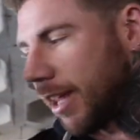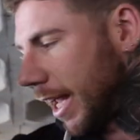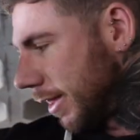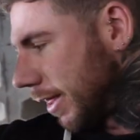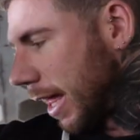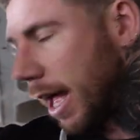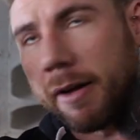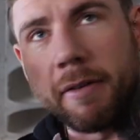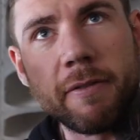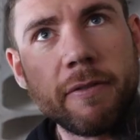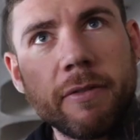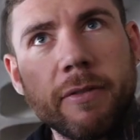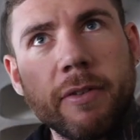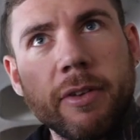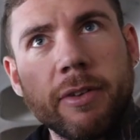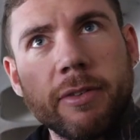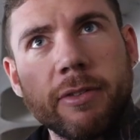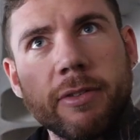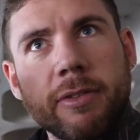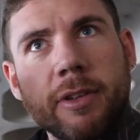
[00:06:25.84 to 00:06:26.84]
them. That.
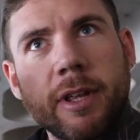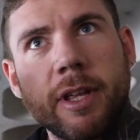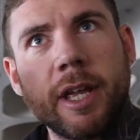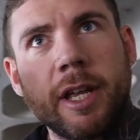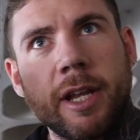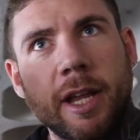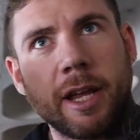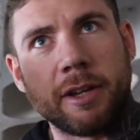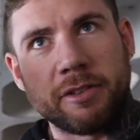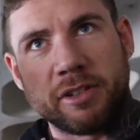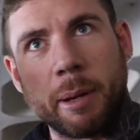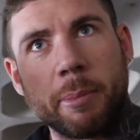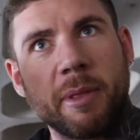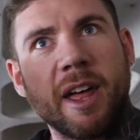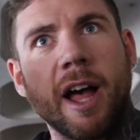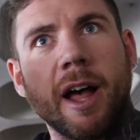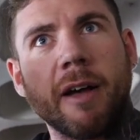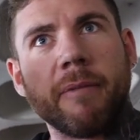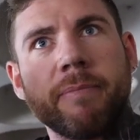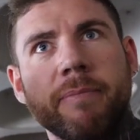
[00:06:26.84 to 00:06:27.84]
Yeah. Except
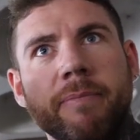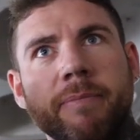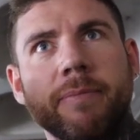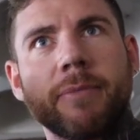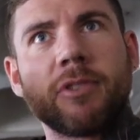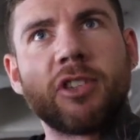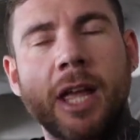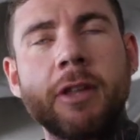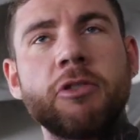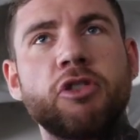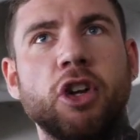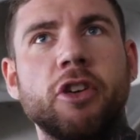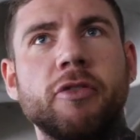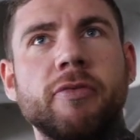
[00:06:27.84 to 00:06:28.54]
that. Tension.